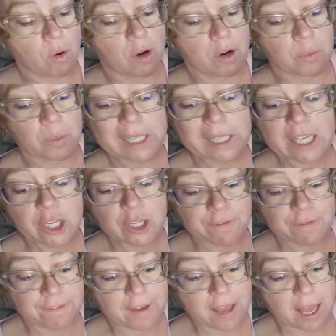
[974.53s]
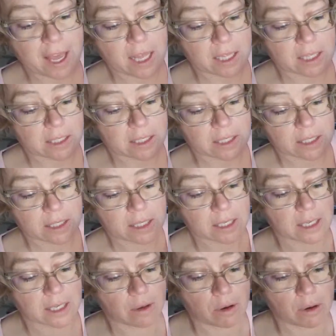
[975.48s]
Or a really good
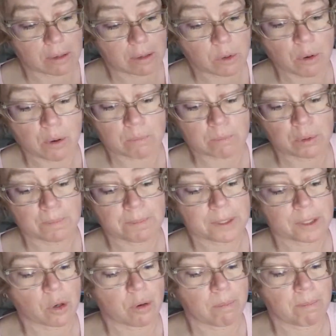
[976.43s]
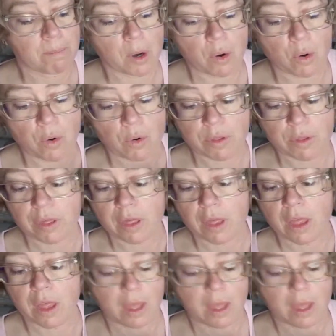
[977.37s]
fence. Oh, oops. Or both.